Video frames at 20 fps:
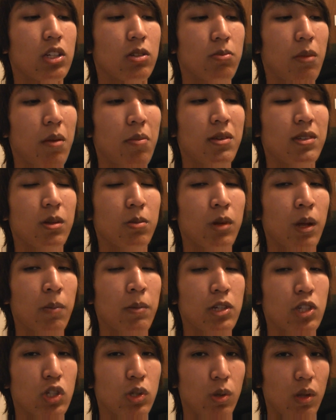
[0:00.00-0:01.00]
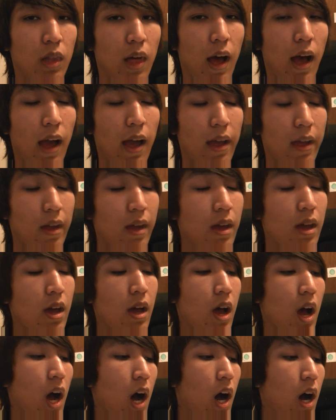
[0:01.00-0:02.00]
maybe sometime in July.
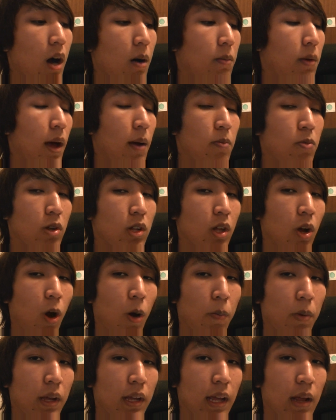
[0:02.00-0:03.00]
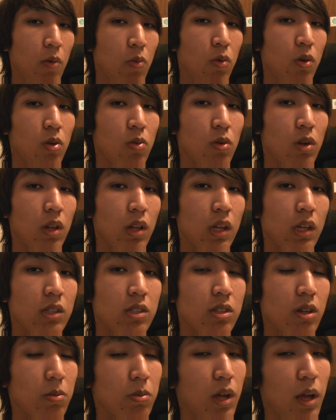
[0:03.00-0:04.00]
I'm really hoping it will release
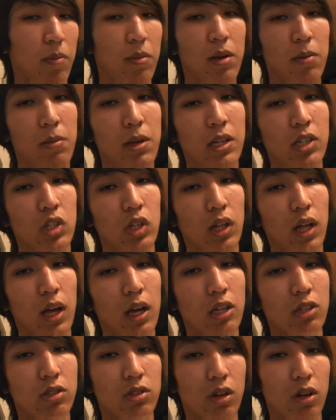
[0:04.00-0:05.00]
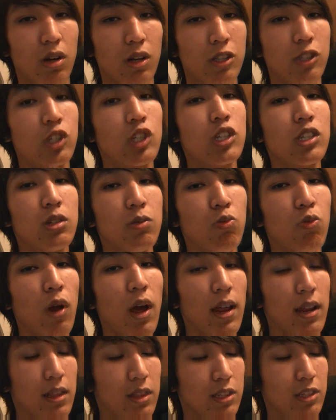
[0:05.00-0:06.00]
sometime in mid-July, so it's just
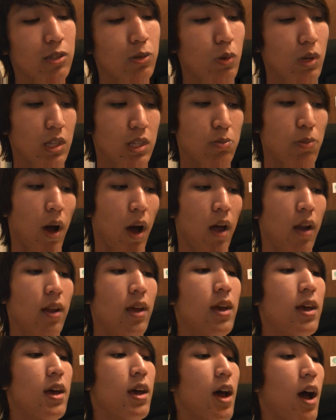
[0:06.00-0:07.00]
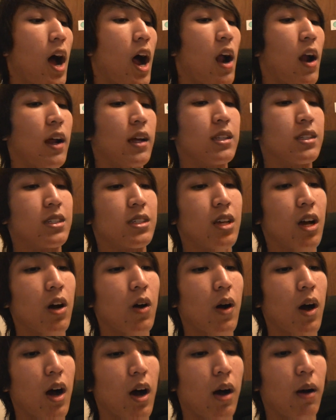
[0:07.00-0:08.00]
right at the sweet spot. Alright, so